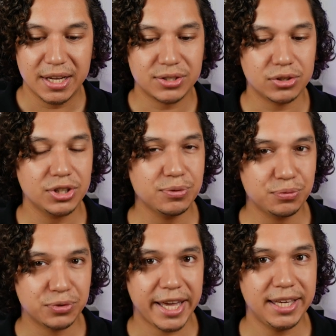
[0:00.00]
So a little
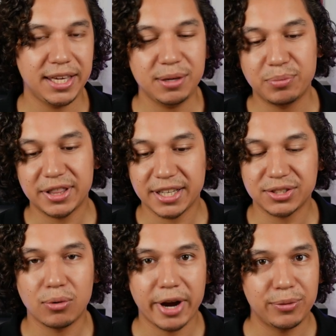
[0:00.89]
flaky, but that's
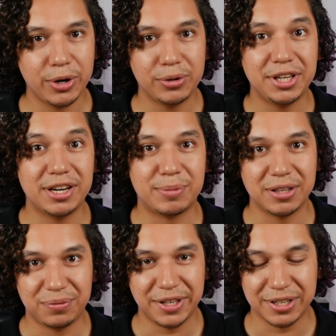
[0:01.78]
all right. We only need him on
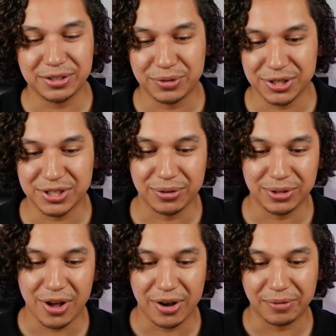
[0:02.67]
the field for so
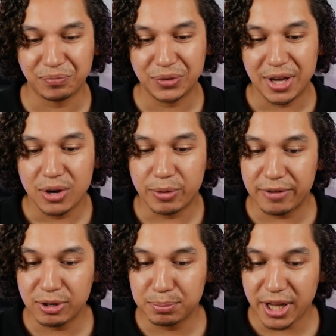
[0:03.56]
long.
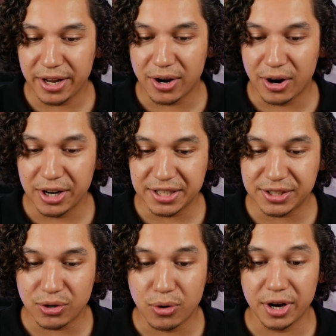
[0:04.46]
Whenever Blood
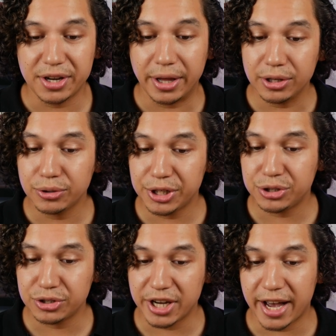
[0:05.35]
Artist or another
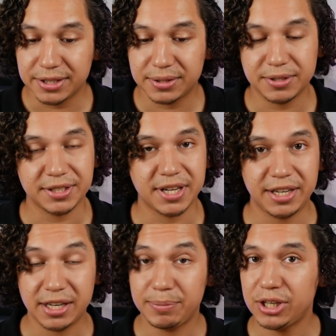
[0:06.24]
creature dies, it doesn't
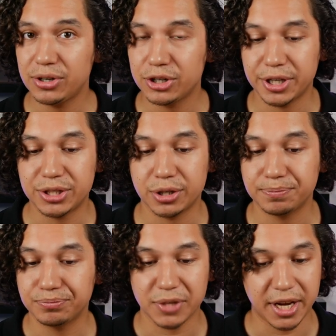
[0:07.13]
need to be your
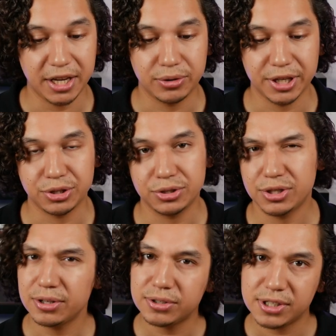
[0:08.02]
creature, any creatures,
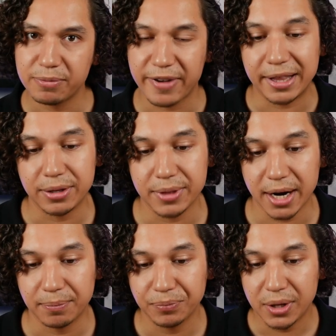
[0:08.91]
so there's some value
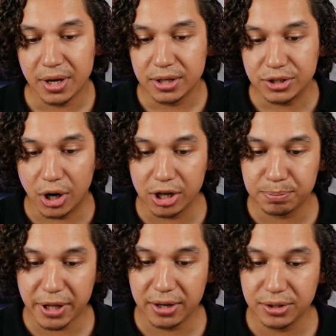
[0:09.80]
there. Target
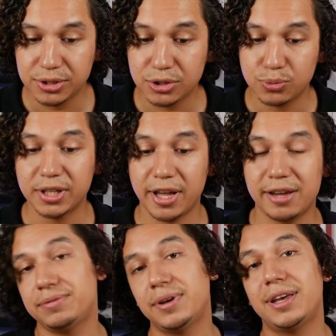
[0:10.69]
player loses 1
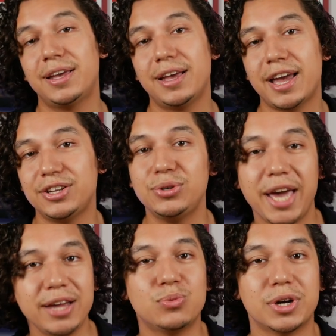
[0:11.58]
life, and you
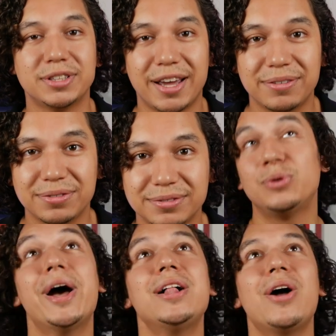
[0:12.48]
gain 1 life.
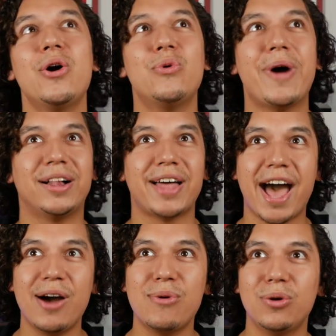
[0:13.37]
Well, oh well,
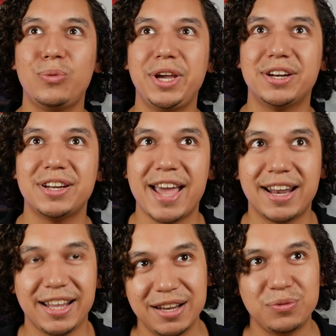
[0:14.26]
how are we going to
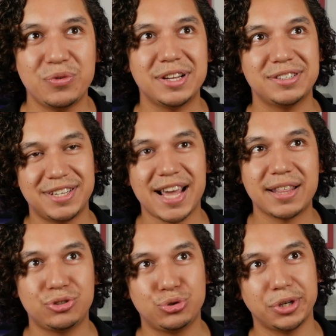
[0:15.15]
net infinite
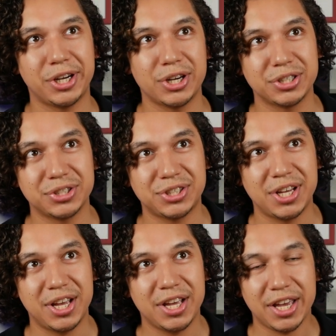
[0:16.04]
death triggers
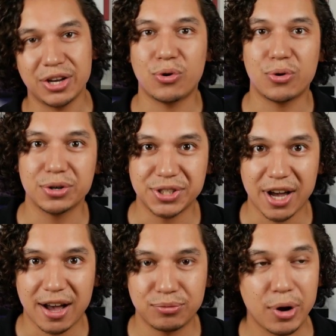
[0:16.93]
in
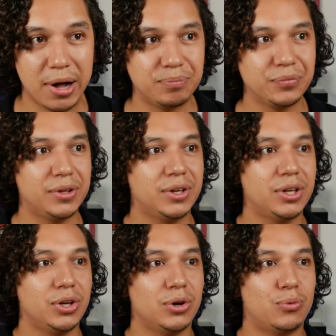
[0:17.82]
Orzhov? Well,
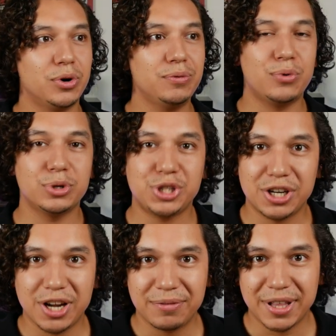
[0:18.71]
we're fortunate
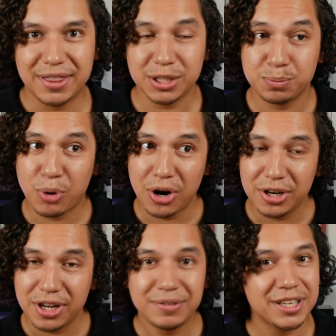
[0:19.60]
enough that
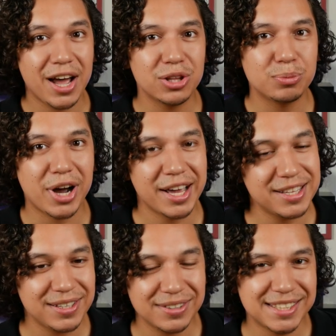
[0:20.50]
part of the color pie,
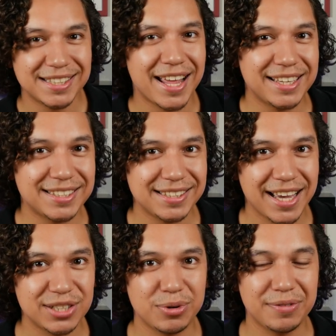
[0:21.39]
this little slice,
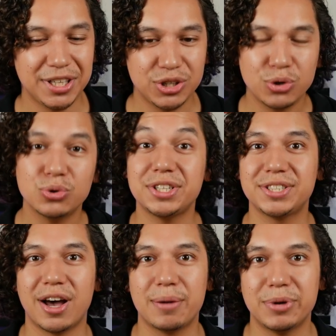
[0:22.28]
has one of the coolest
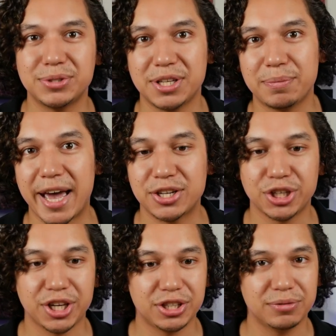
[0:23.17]
combos in
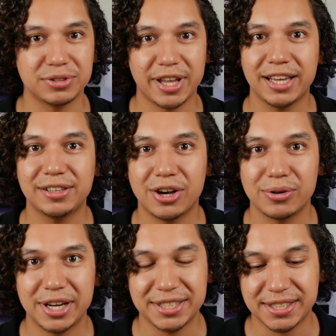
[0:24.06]
Magic, and you've likely
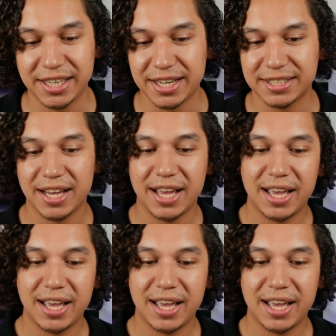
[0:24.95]
already seen it.